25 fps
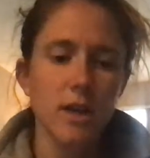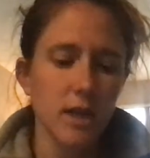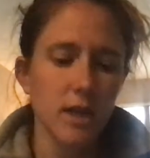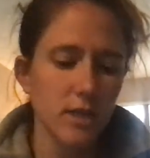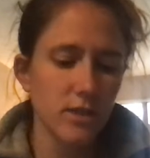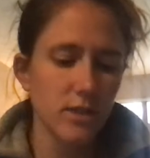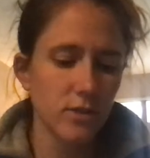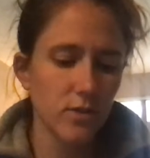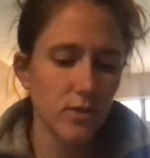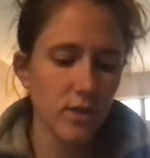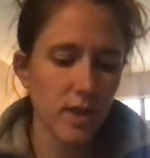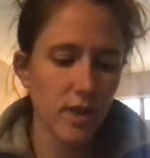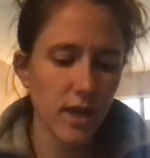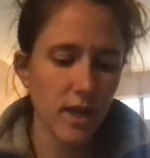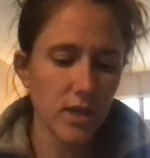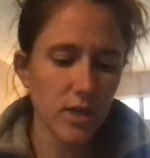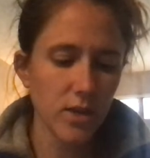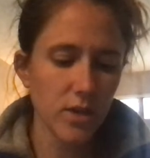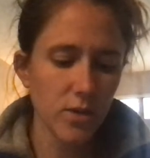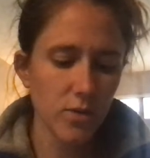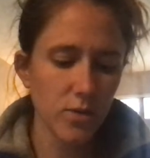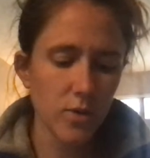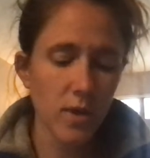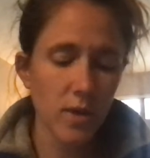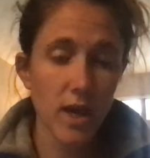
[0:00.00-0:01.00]
so that
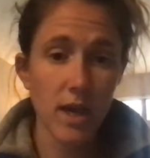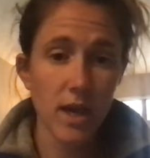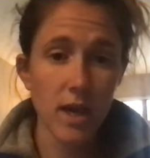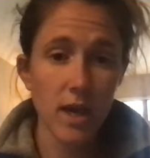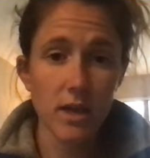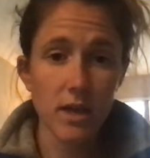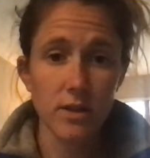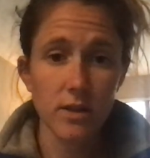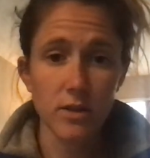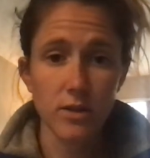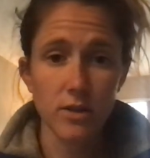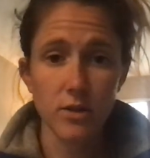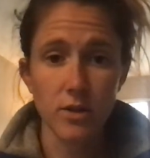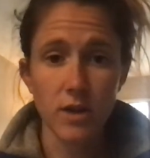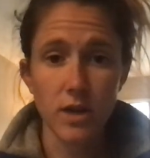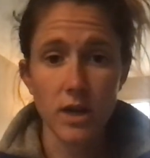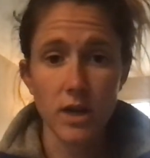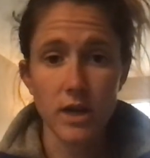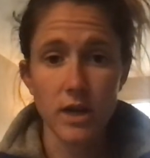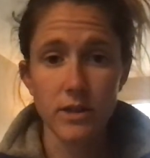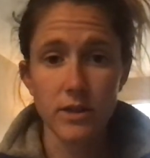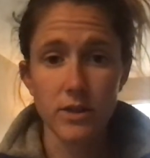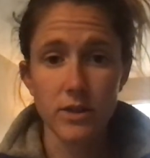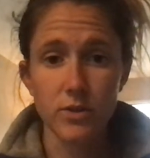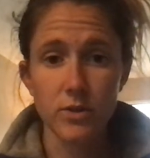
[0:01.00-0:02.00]
you can
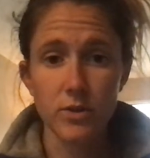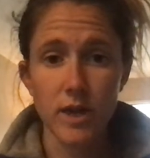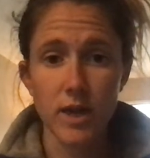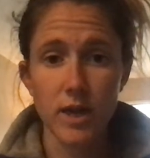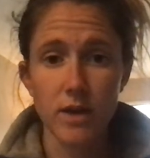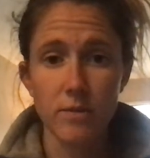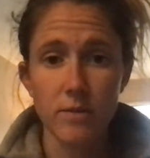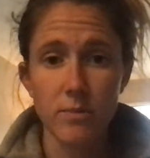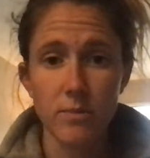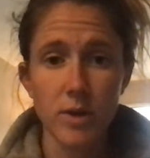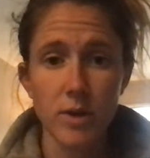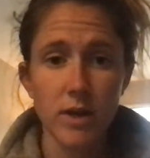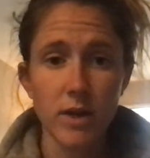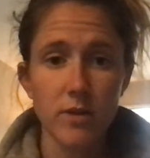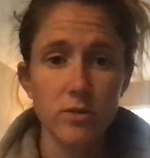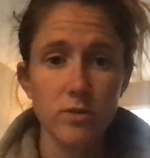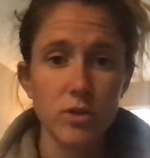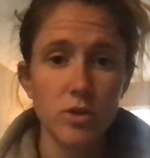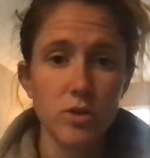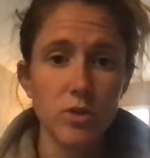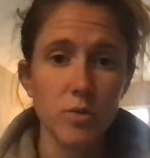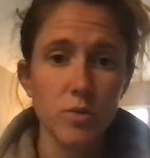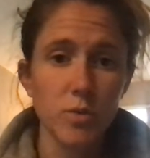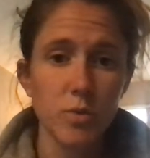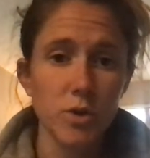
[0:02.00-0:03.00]
learn how to pronounce
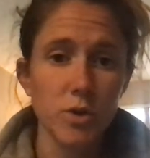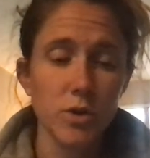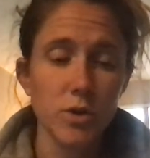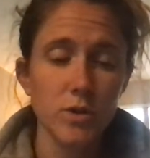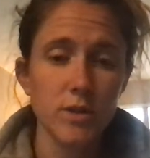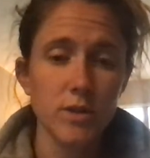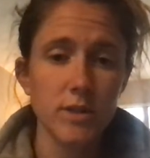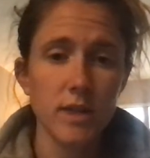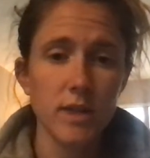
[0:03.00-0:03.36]
new words